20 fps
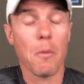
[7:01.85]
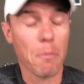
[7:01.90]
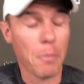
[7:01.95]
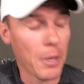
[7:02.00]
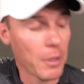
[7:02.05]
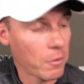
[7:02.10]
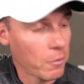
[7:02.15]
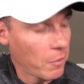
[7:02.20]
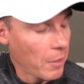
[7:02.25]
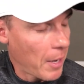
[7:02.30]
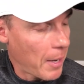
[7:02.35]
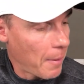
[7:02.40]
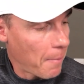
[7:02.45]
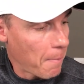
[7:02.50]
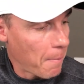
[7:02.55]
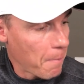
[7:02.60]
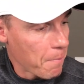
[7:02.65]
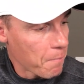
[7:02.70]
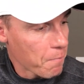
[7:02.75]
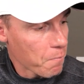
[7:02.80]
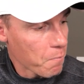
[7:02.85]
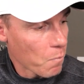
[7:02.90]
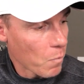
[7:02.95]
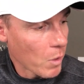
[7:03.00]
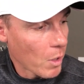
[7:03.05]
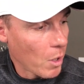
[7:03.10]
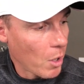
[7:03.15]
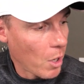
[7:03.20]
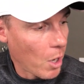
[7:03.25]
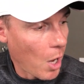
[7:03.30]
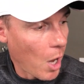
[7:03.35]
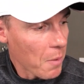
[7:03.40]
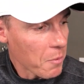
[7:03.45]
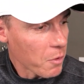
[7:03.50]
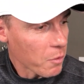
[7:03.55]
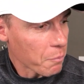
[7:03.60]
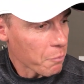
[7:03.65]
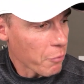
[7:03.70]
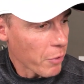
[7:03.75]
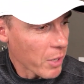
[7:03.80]
But I'm
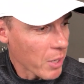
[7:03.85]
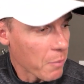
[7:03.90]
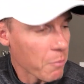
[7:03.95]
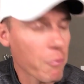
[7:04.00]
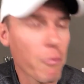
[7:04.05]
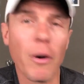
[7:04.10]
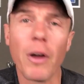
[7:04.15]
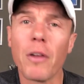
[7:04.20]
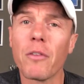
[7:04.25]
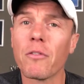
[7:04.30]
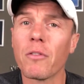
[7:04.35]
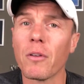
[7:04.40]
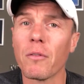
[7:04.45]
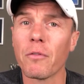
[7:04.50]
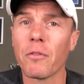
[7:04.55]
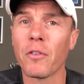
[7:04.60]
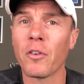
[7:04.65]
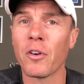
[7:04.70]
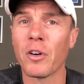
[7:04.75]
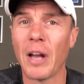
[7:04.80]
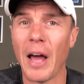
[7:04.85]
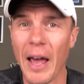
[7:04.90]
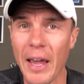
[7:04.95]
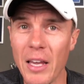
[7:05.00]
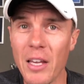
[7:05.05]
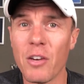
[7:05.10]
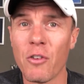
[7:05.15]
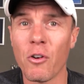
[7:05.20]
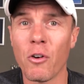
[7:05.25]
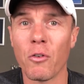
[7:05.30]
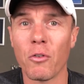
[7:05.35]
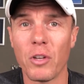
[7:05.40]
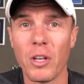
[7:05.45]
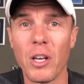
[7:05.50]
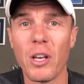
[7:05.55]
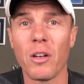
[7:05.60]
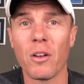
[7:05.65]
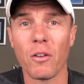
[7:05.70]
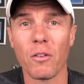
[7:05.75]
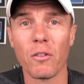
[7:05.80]
just pretty impressed that for an 8-year-old
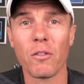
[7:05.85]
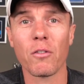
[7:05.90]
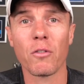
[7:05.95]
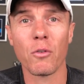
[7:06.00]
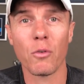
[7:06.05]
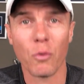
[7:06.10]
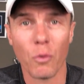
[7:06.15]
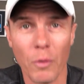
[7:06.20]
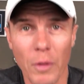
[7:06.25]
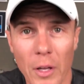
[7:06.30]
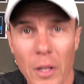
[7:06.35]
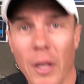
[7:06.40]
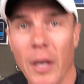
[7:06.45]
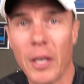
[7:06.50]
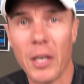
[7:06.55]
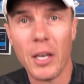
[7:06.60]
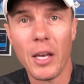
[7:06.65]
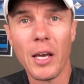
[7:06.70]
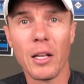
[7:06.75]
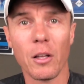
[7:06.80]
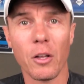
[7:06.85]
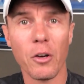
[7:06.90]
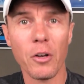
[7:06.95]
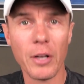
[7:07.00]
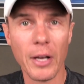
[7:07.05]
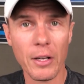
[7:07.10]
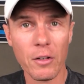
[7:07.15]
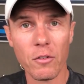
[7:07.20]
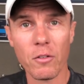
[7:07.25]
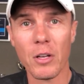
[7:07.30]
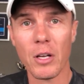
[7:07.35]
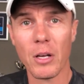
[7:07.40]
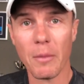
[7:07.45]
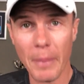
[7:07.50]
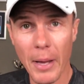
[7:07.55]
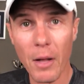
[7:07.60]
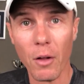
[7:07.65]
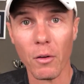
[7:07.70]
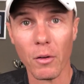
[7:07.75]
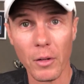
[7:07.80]
kid at school, they're like, yeah, learn
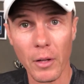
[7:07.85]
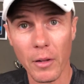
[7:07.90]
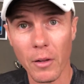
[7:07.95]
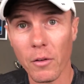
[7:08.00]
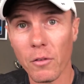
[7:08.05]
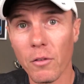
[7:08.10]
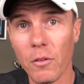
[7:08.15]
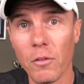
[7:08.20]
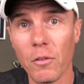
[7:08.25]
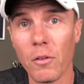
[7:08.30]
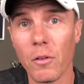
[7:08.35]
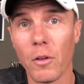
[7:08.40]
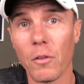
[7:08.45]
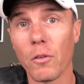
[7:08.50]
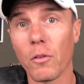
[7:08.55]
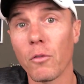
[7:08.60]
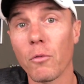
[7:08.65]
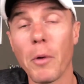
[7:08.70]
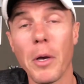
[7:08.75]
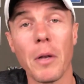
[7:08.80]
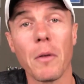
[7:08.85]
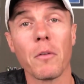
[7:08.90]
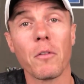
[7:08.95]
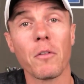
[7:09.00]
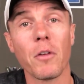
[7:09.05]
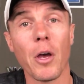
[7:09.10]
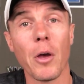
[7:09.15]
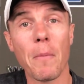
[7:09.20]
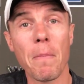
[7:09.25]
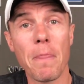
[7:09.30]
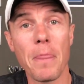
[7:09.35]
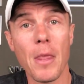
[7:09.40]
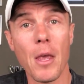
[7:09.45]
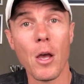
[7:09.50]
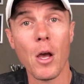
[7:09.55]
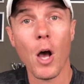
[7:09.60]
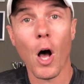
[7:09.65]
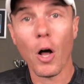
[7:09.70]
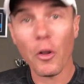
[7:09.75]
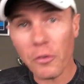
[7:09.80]
HTML. Like, this is sweet. So
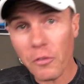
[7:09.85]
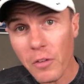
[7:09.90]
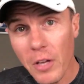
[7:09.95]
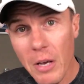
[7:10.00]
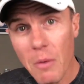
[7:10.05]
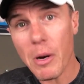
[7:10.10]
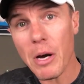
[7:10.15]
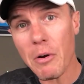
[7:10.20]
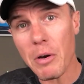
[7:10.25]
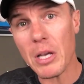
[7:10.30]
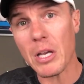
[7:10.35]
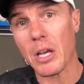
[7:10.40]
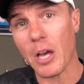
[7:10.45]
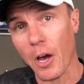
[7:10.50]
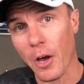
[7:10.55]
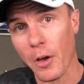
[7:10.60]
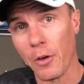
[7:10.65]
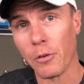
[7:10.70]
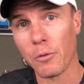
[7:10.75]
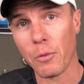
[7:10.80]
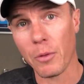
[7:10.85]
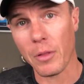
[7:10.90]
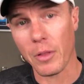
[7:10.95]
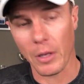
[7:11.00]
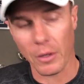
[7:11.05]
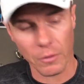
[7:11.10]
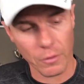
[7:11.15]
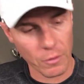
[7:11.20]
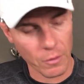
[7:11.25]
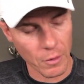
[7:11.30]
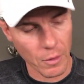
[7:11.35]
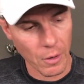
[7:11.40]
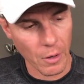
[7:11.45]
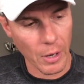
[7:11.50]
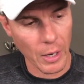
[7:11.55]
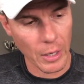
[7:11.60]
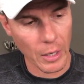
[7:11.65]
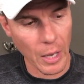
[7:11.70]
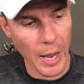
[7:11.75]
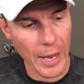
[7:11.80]
I'll see where he goes with this.
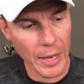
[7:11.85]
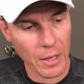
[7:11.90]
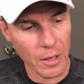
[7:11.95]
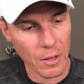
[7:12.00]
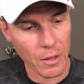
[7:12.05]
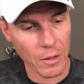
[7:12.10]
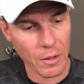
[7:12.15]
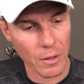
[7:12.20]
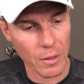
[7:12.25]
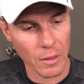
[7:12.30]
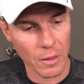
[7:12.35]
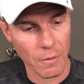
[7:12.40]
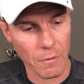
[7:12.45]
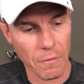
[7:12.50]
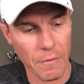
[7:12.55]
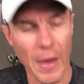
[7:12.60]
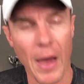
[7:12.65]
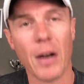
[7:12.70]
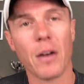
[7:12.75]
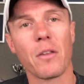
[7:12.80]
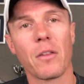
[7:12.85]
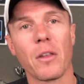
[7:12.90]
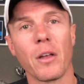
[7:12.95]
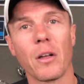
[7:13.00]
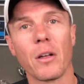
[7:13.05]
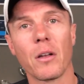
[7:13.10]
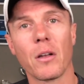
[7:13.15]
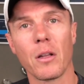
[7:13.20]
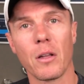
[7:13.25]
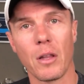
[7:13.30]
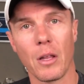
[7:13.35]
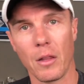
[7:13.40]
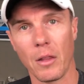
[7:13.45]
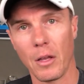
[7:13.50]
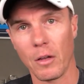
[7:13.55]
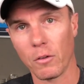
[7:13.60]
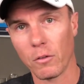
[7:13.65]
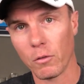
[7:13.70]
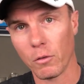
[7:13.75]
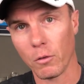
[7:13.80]
I like the fact that
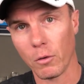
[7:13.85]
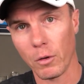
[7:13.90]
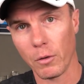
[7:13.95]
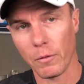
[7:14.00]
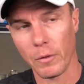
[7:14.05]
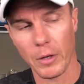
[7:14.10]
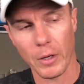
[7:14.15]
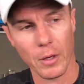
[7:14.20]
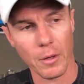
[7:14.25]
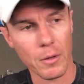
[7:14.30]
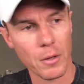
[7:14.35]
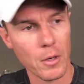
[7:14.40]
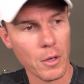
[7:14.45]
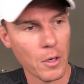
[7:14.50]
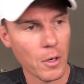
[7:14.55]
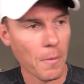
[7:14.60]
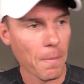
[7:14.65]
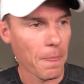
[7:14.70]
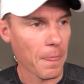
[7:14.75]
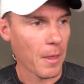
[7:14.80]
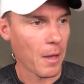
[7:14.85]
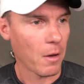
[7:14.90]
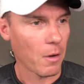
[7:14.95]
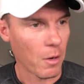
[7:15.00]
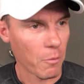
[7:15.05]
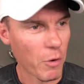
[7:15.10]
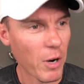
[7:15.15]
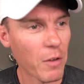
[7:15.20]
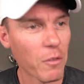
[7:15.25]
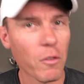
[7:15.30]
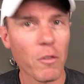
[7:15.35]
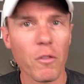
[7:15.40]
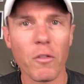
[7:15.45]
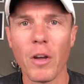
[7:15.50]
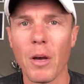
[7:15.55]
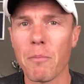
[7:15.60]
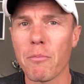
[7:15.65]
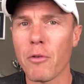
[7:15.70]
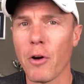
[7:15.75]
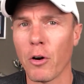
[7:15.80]
there's sort of I'm reticent to
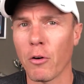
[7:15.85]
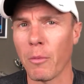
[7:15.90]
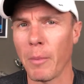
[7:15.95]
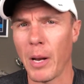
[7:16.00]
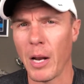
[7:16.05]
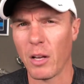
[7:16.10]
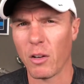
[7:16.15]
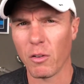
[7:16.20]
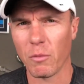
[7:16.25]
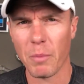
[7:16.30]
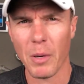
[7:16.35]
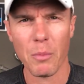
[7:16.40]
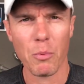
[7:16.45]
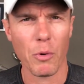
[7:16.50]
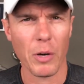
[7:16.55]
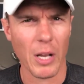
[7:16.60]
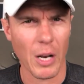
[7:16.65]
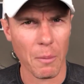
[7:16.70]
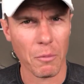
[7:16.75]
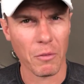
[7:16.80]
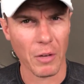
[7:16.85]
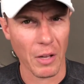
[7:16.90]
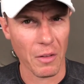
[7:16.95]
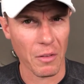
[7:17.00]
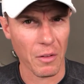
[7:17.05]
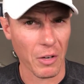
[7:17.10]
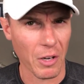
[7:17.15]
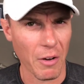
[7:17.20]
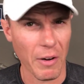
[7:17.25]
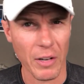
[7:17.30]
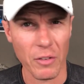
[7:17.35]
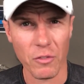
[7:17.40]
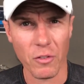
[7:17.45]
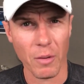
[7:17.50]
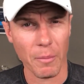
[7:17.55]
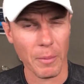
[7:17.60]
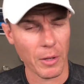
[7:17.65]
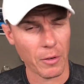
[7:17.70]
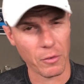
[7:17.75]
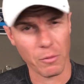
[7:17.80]
say programmatic because people get upset and they go
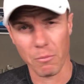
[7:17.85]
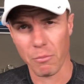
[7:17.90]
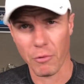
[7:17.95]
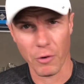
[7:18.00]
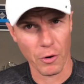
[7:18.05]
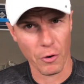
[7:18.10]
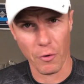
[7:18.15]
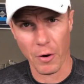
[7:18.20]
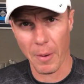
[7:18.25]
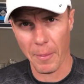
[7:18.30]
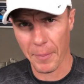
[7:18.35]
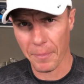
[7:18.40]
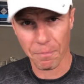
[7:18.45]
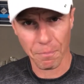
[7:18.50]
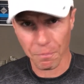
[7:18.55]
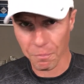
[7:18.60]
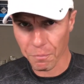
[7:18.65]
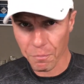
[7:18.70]
HTML isn't programming.